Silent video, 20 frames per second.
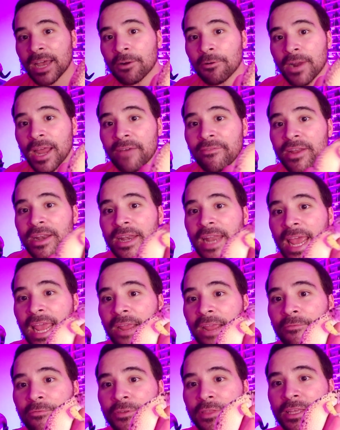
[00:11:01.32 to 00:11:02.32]
I don't have a
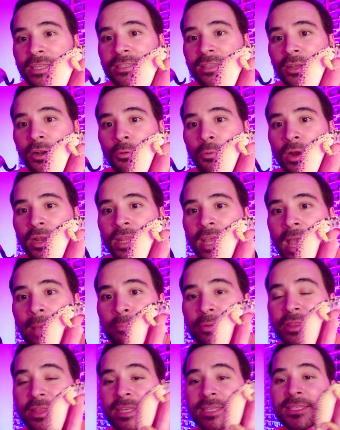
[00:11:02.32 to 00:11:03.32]
name for this little one yet,
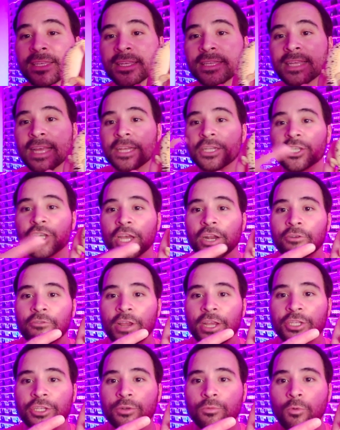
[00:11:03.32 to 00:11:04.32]
but this is a
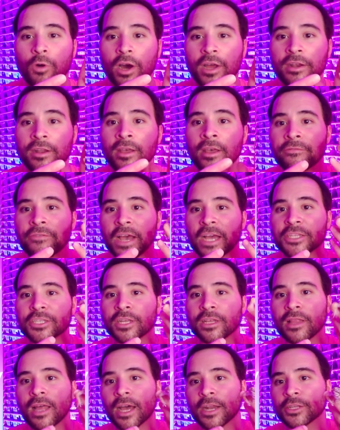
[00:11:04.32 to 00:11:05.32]
generation one
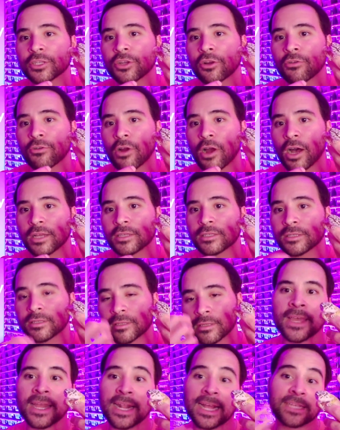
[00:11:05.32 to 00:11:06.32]
fasciolatus cross
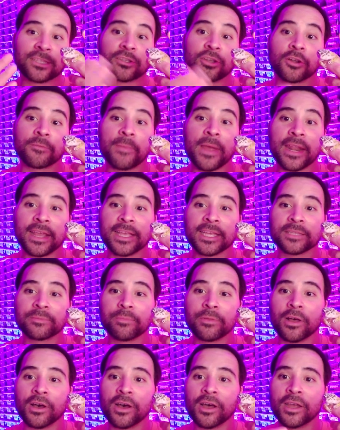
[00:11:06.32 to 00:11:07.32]
that has Turkmenicus
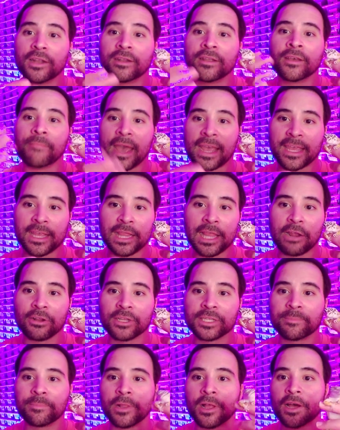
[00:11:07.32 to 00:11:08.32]
blood,
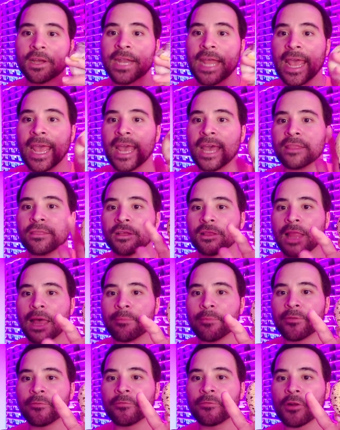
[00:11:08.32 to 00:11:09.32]
macularis blood, and the
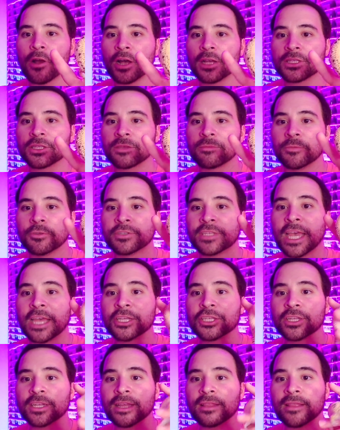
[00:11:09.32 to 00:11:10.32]
lemon frost
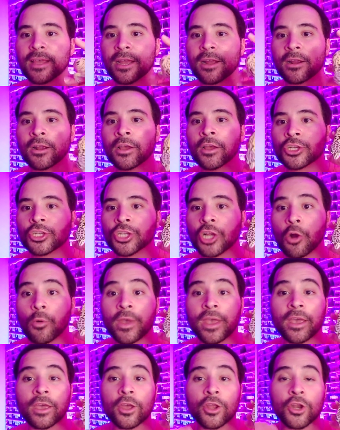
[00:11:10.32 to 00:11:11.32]
mutation in there,
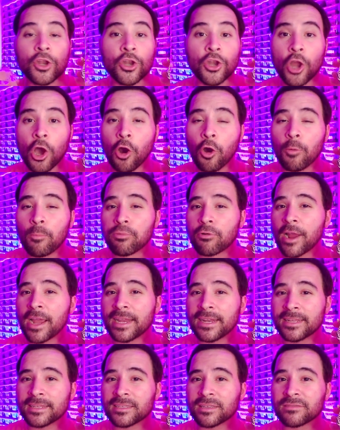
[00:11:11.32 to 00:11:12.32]
showing no
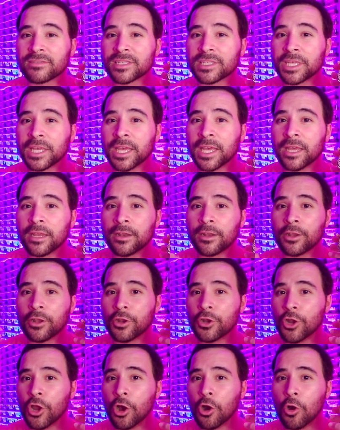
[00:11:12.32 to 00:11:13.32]
brightness of skin,
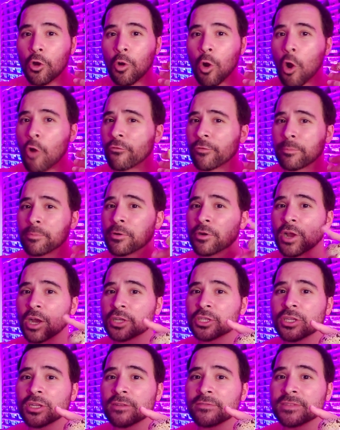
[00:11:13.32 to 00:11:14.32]
no
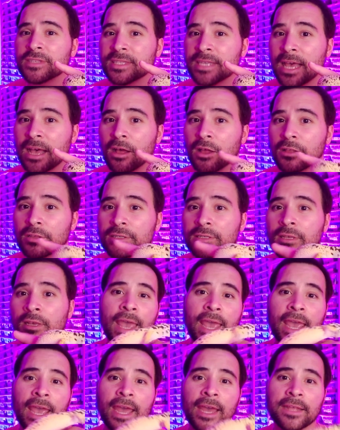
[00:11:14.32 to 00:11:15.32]
overproduction of cells,
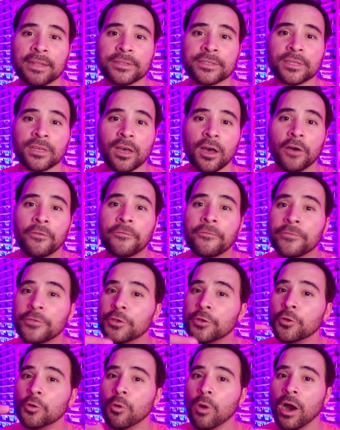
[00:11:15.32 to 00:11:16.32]
and a
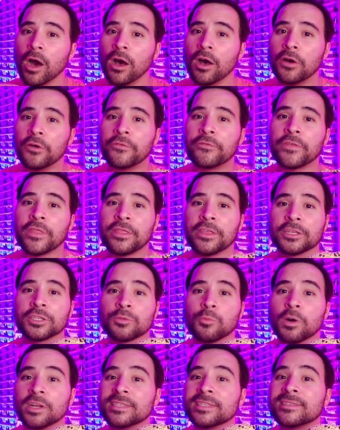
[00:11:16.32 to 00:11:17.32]
few of this
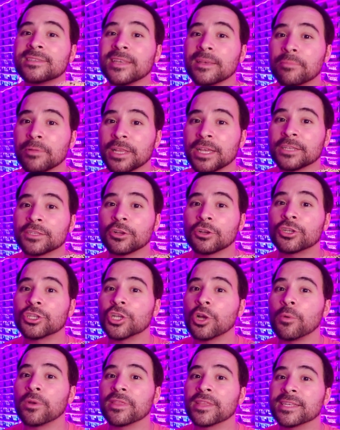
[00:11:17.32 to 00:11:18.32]
one's siblings are
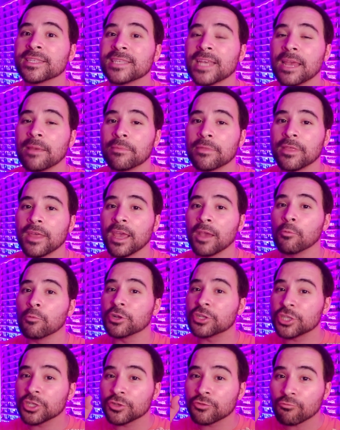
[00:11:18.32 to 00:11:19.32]
showing the same thing,
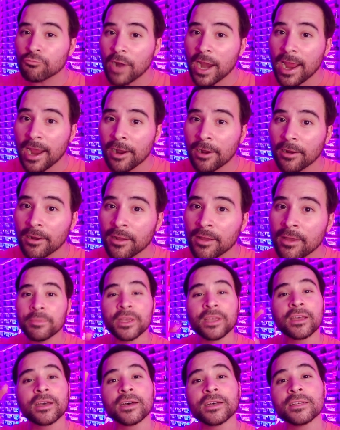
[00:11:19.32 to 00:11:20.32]
which is rare
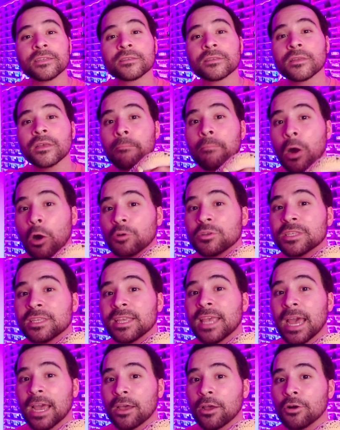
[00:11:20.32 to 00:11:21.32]
because most
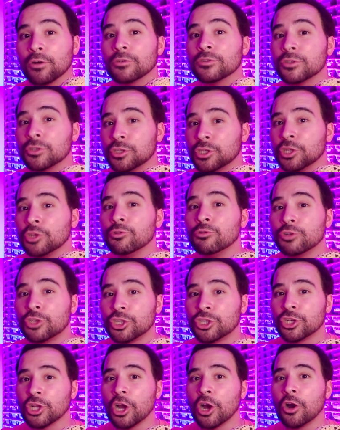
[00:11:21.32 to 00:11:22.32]
geckos do
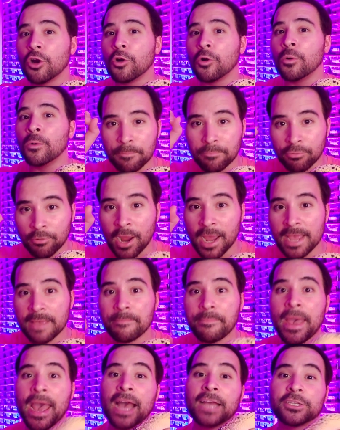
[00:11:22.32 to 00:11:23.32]
show bright
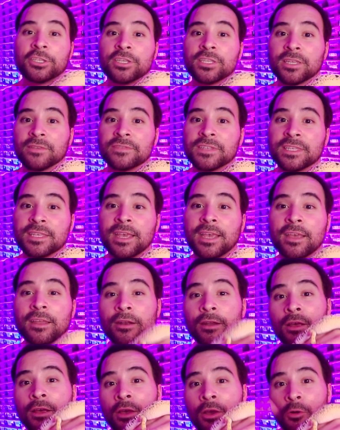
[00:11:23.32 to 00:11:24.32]
patches of
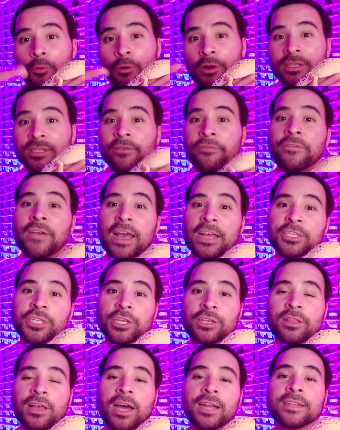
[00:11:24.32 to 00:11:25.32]
skin, whereas the
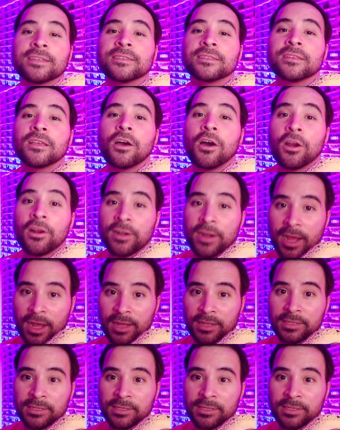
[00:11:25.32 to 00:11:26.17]
fasciolatus are not.